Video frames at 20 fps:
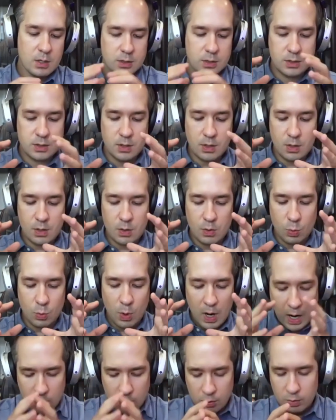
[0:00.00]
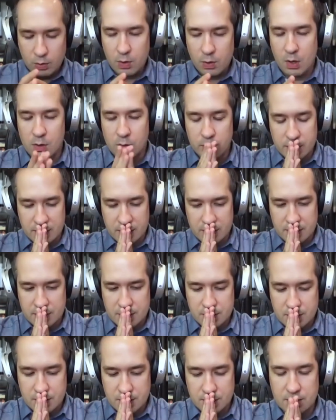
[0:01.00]
So our goal
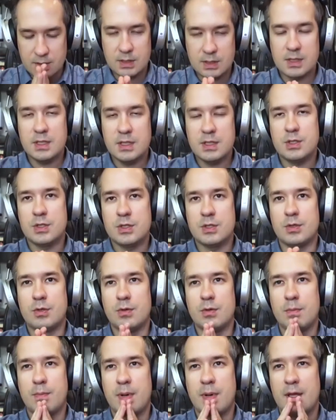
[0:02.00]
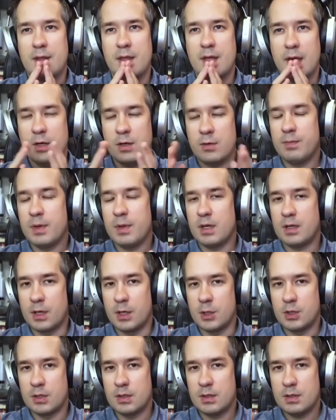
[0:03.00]
is to is to by the end of
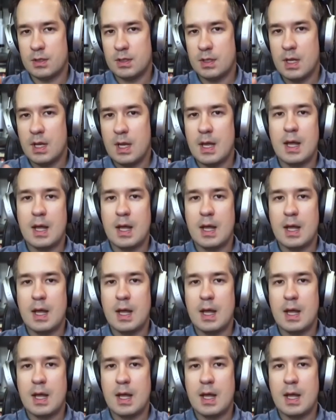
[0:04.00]
migration